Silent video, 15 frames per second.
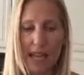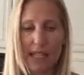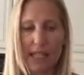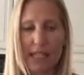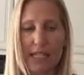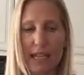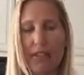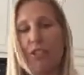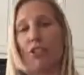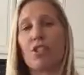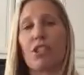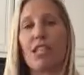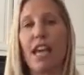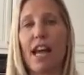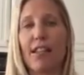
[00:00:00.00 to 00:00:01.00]
As I said,
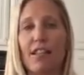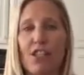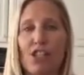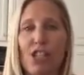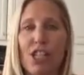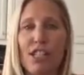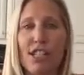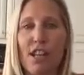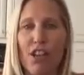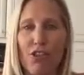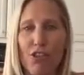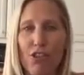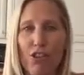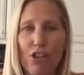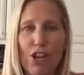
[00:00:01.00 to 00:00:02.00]
there's tally sheets and
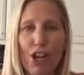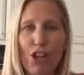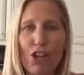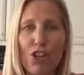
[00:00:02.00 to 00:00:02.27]
other